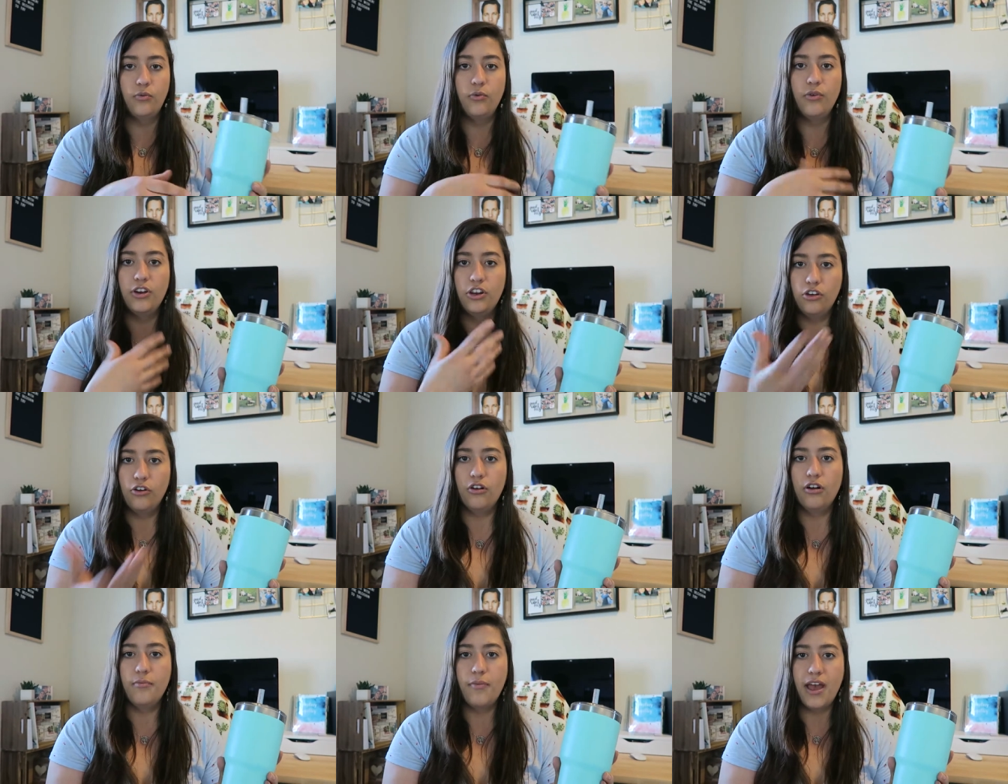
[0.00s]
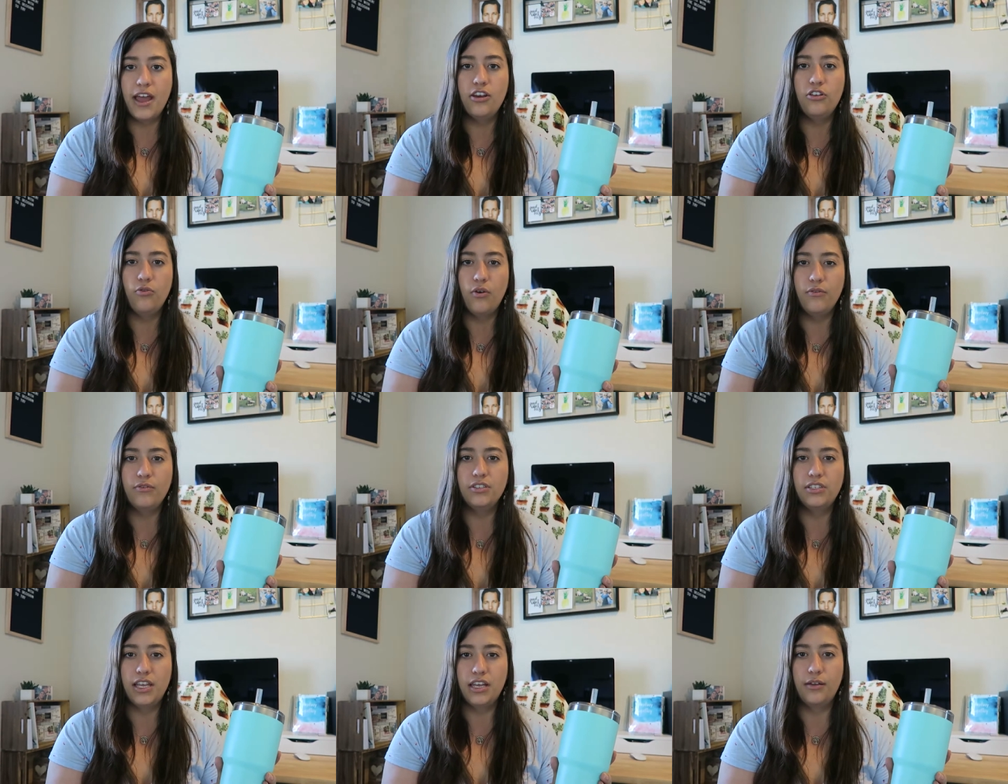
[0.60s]
When you go to bed, you
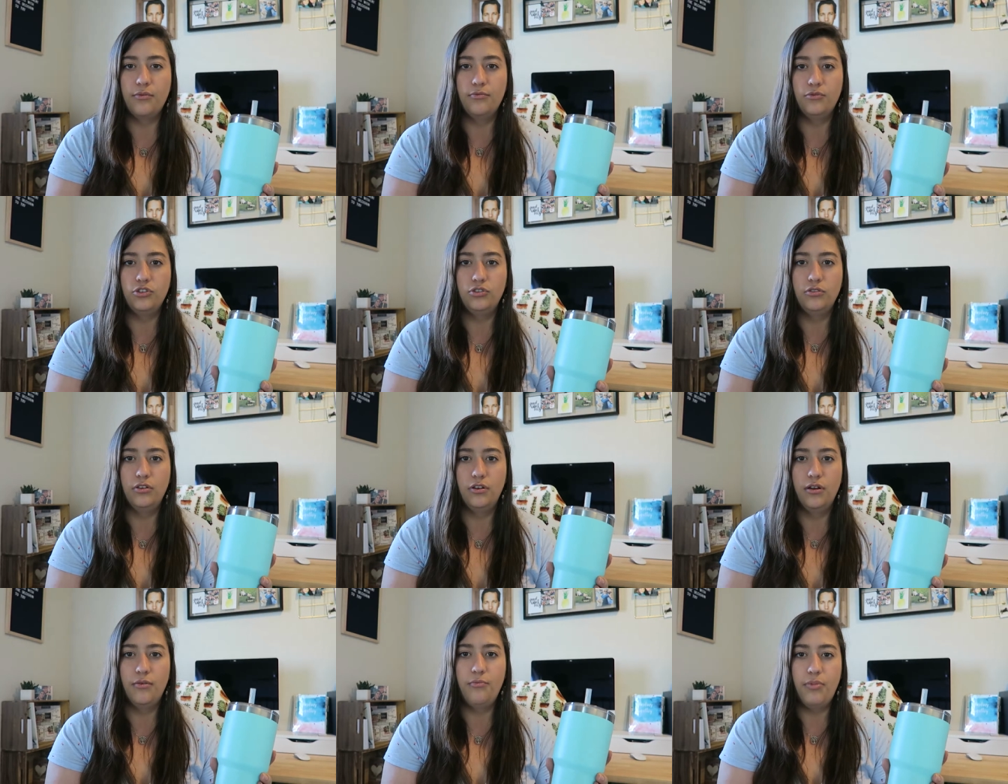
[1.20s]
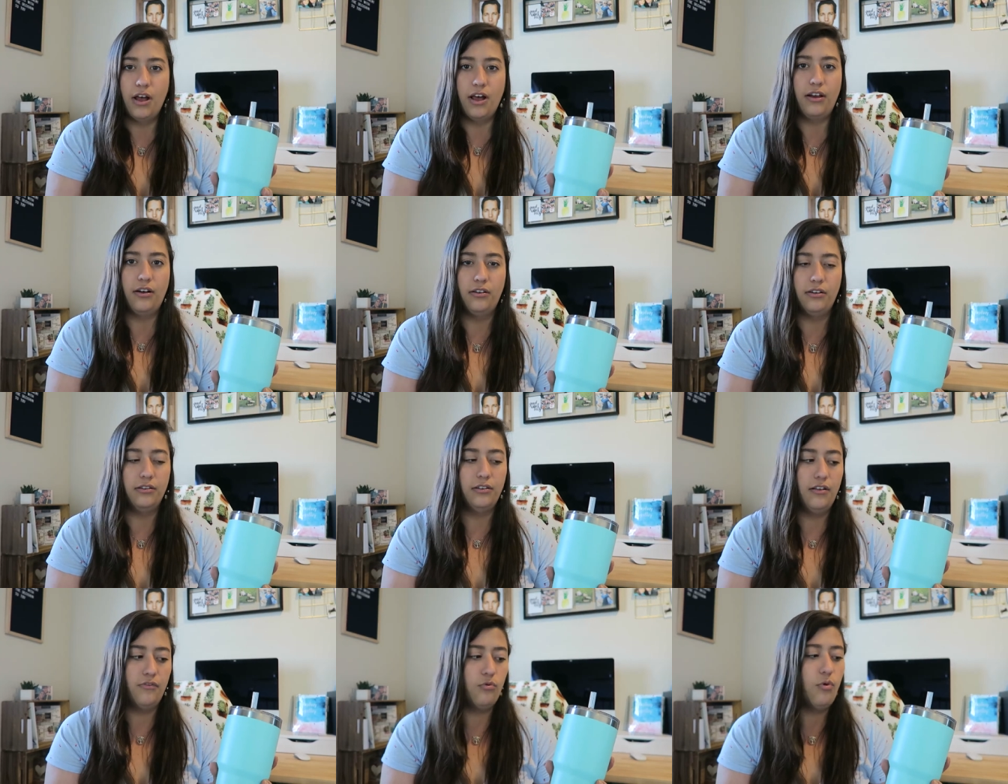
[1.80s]
always take a a
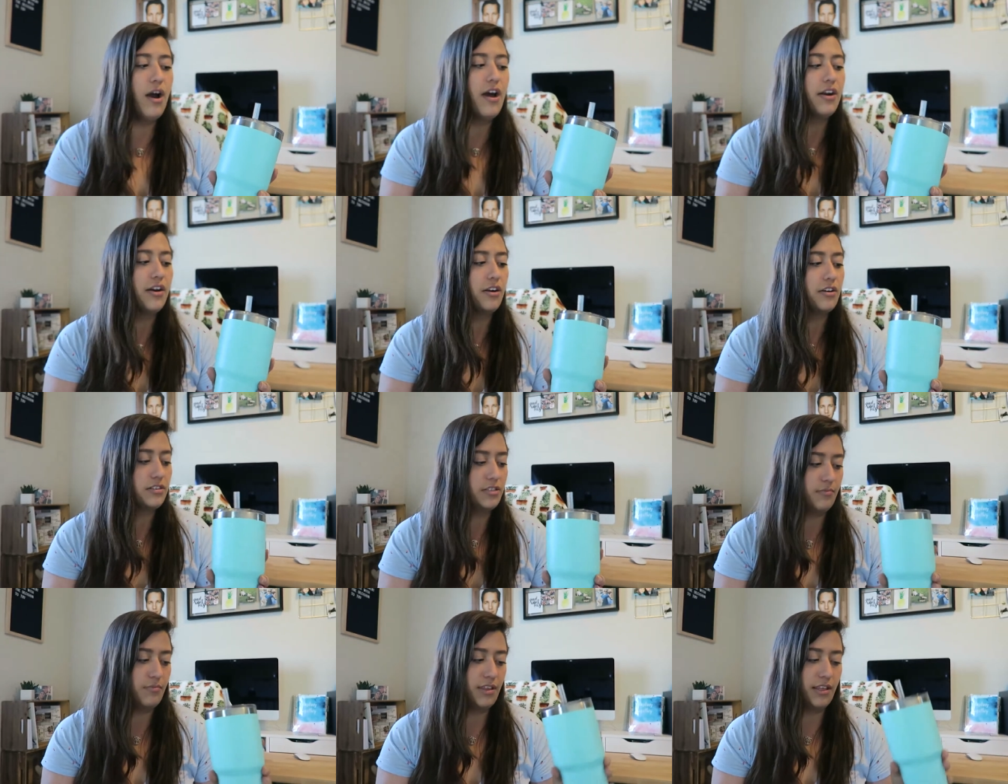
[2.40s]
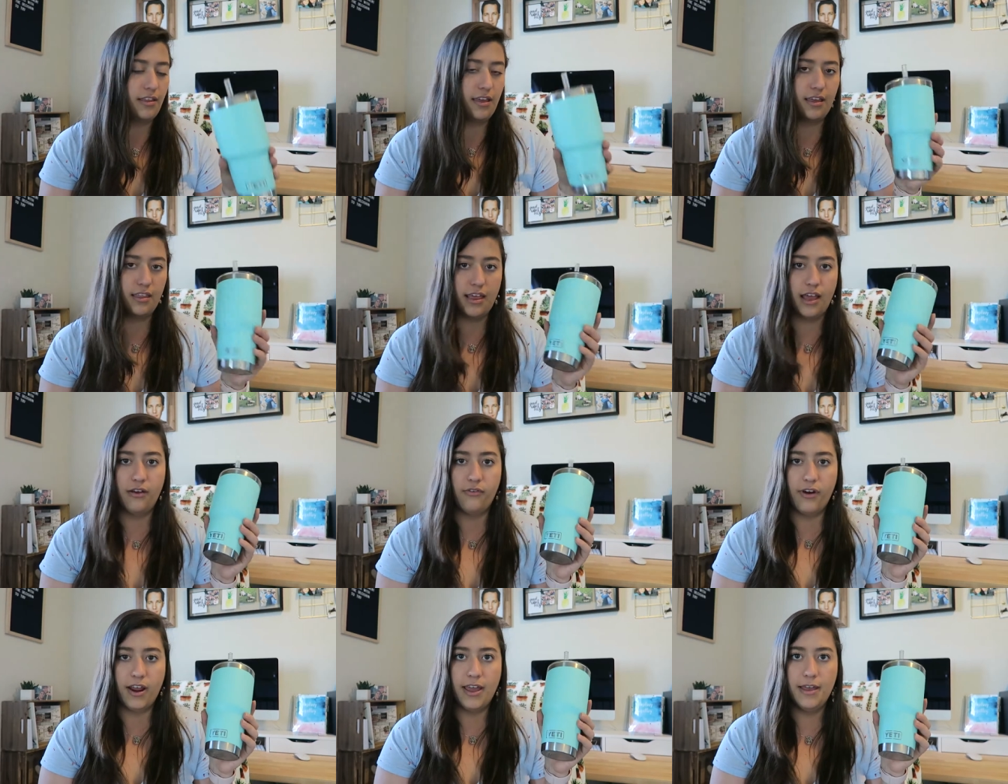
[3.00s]
bottle of water or something like
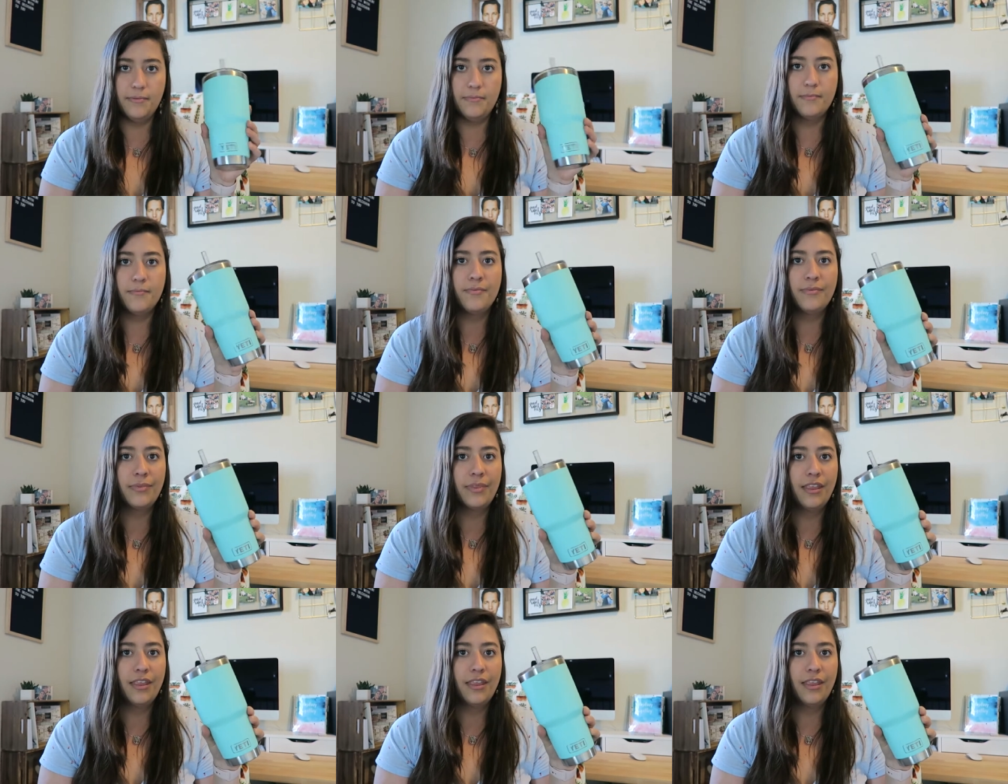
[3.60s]
that, right?